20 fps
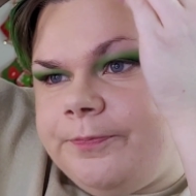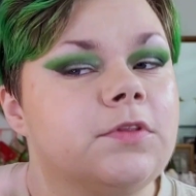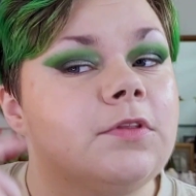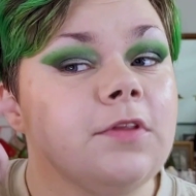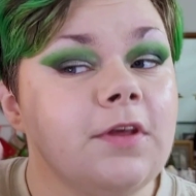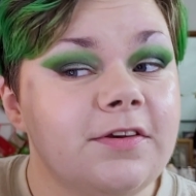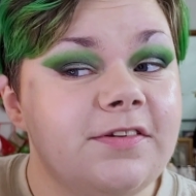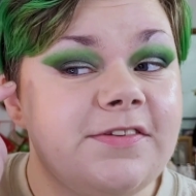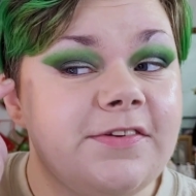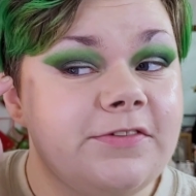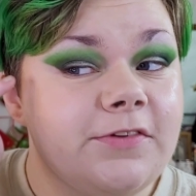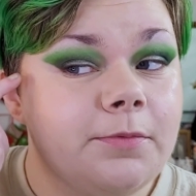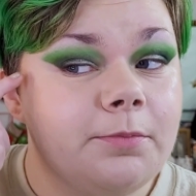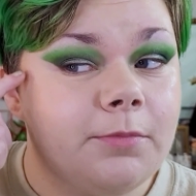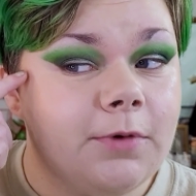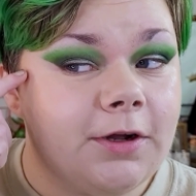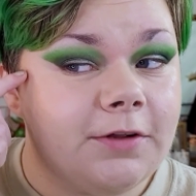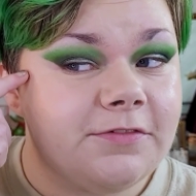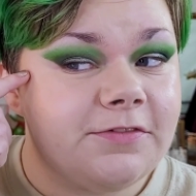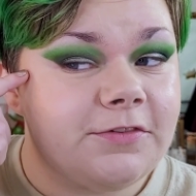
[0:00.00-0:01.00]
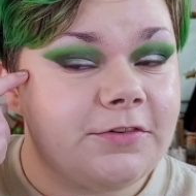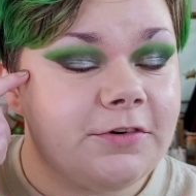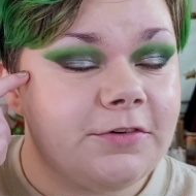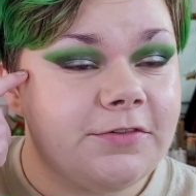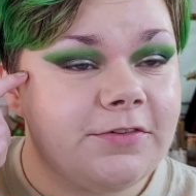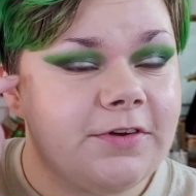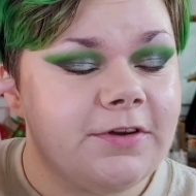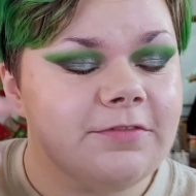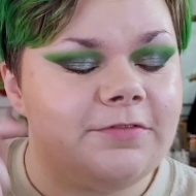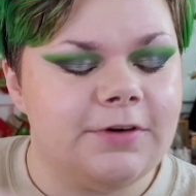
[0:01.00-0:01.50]
This is a
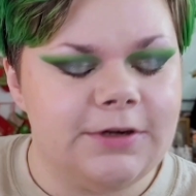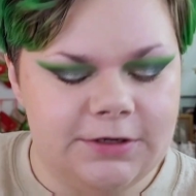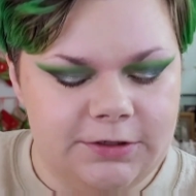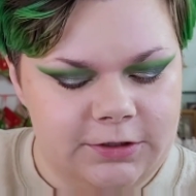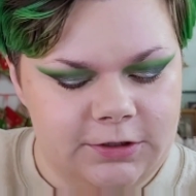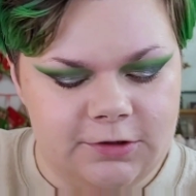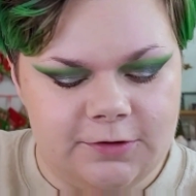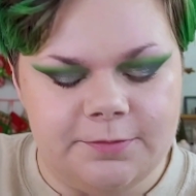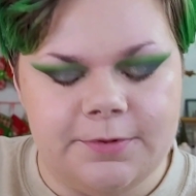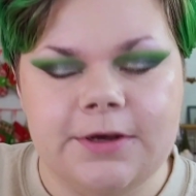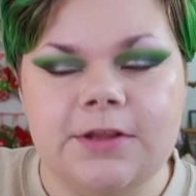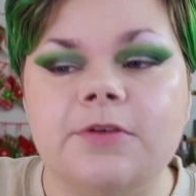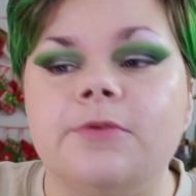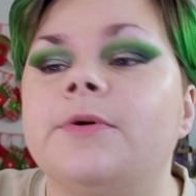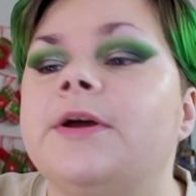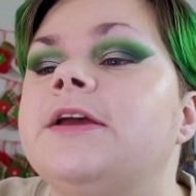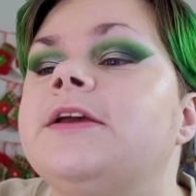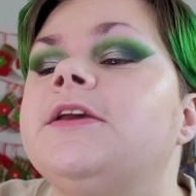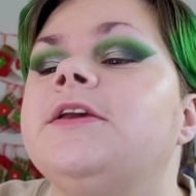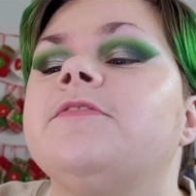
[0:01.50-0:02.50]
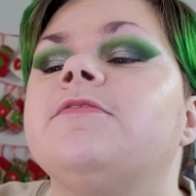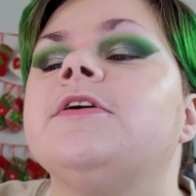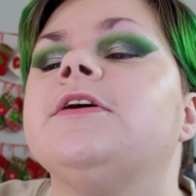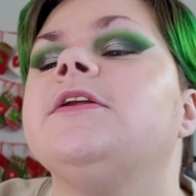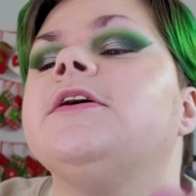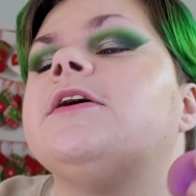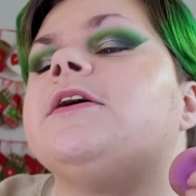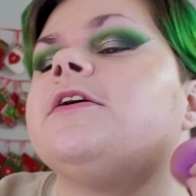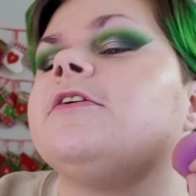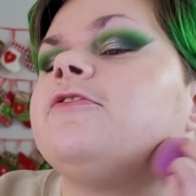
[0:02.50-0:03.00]
monster's it right here, by the way. Even
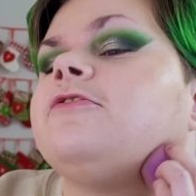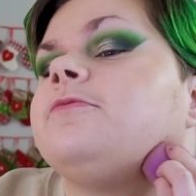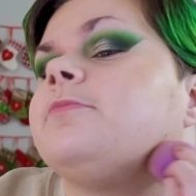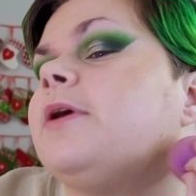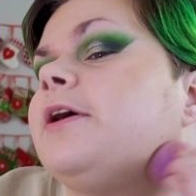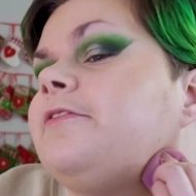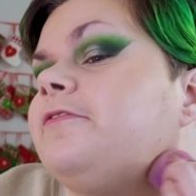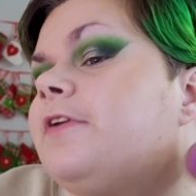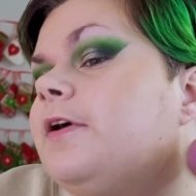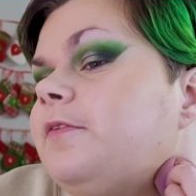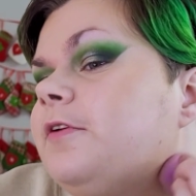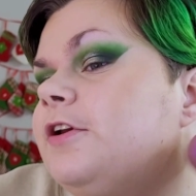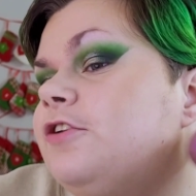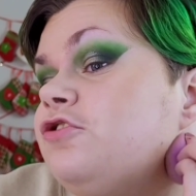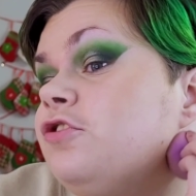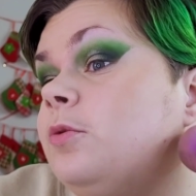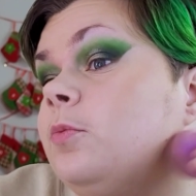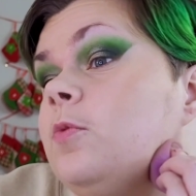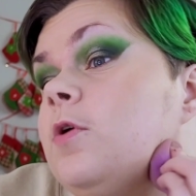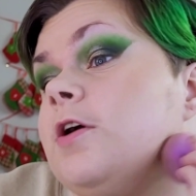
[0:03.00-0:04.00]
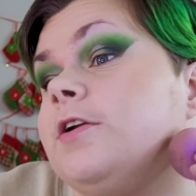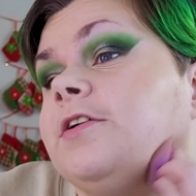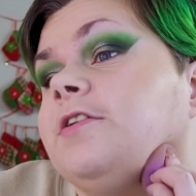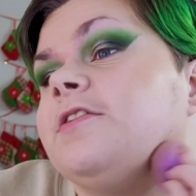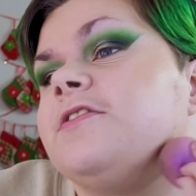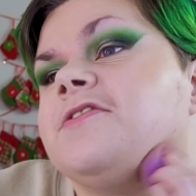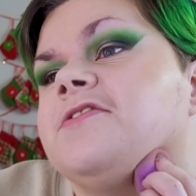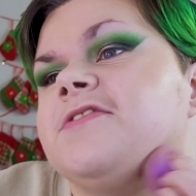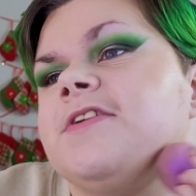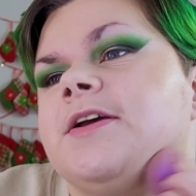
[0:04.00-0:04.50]
if my foundation wanted
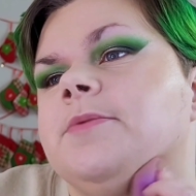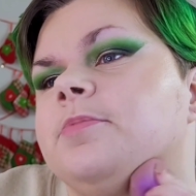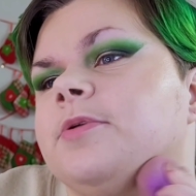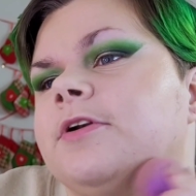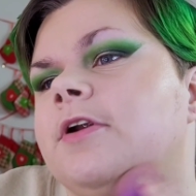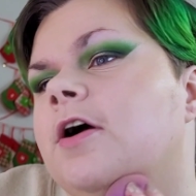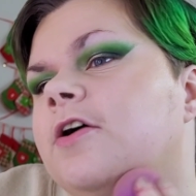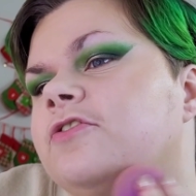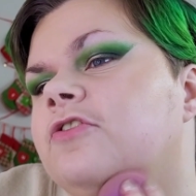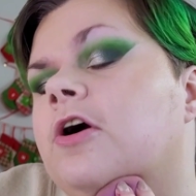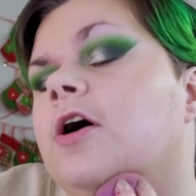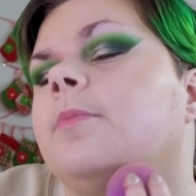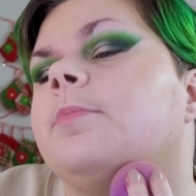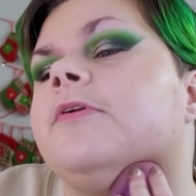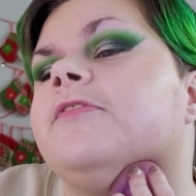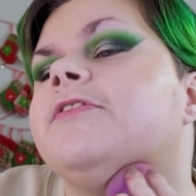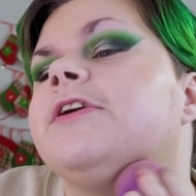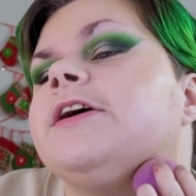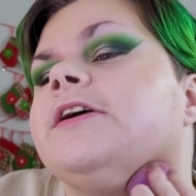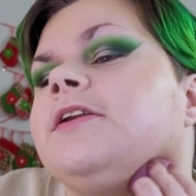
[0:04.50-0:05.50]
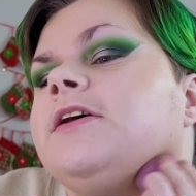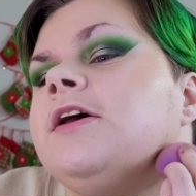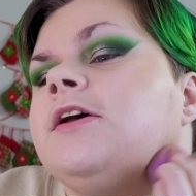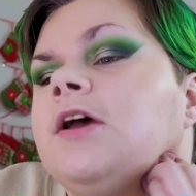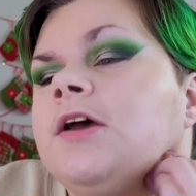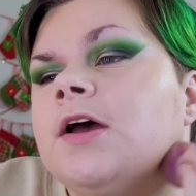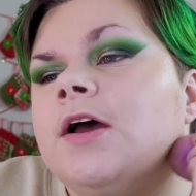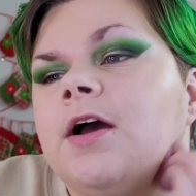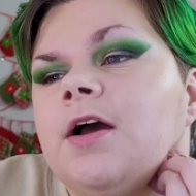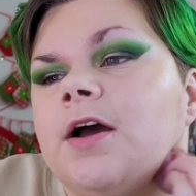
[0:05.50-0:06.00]
to stay put on top of it,
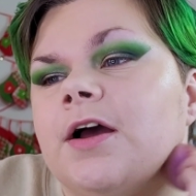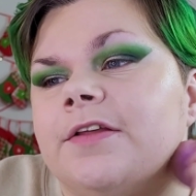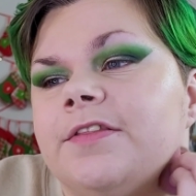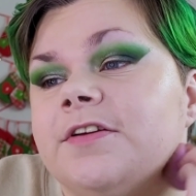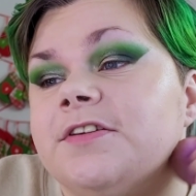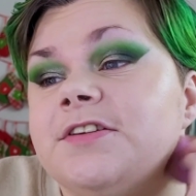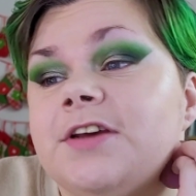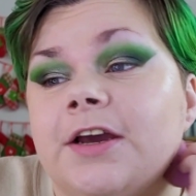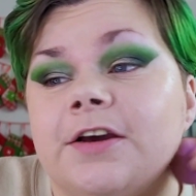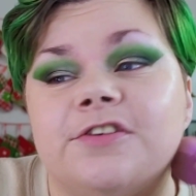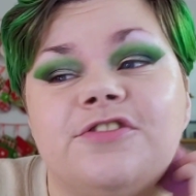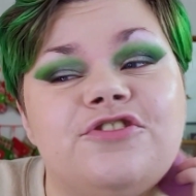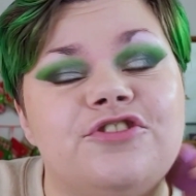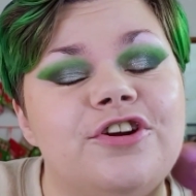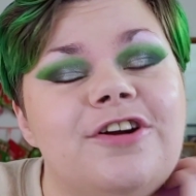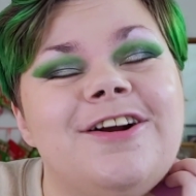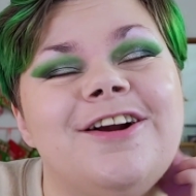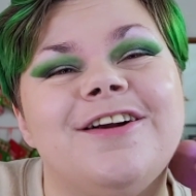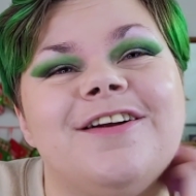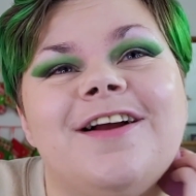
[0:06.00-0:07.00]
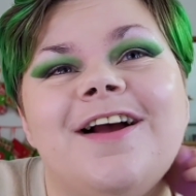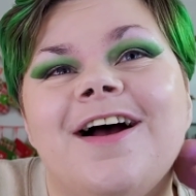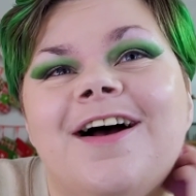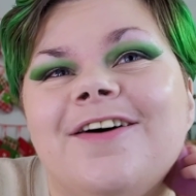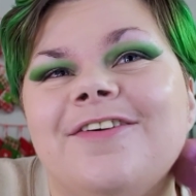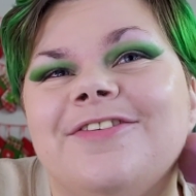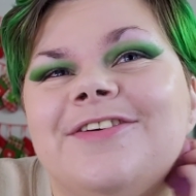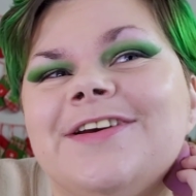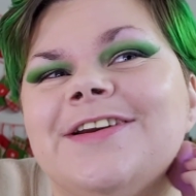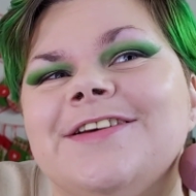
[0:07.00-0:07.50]
the texture
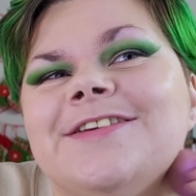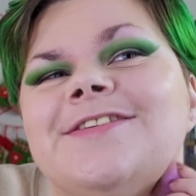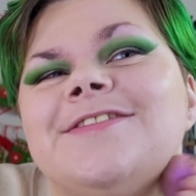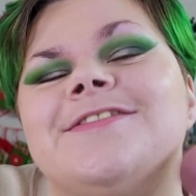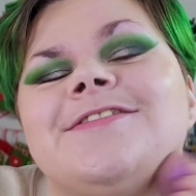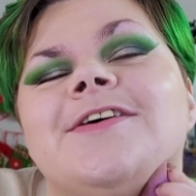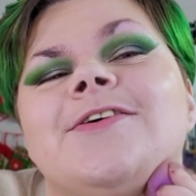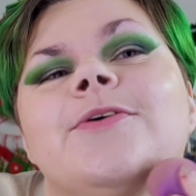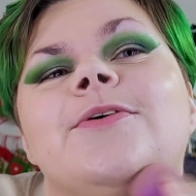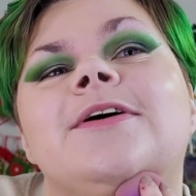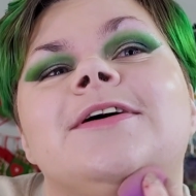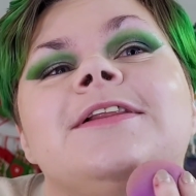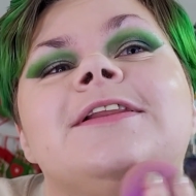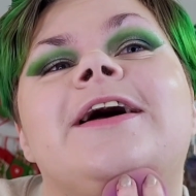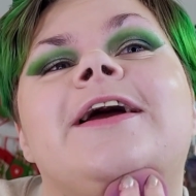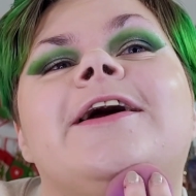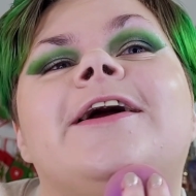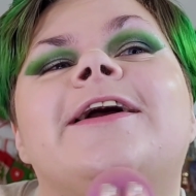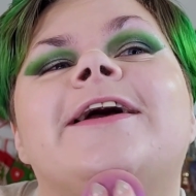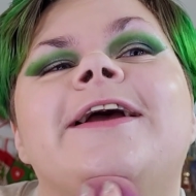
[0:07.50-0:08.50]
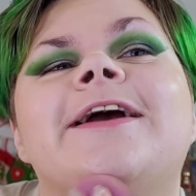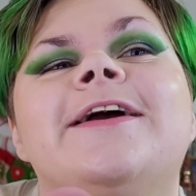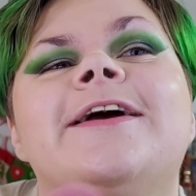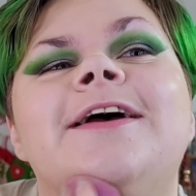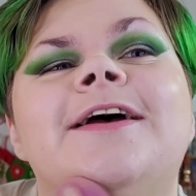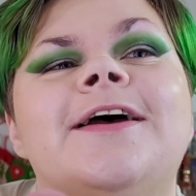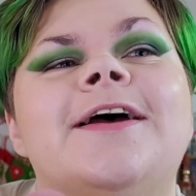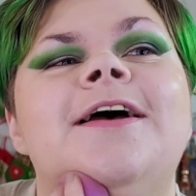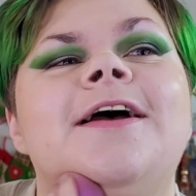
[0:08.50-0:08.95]
of it is so glaring.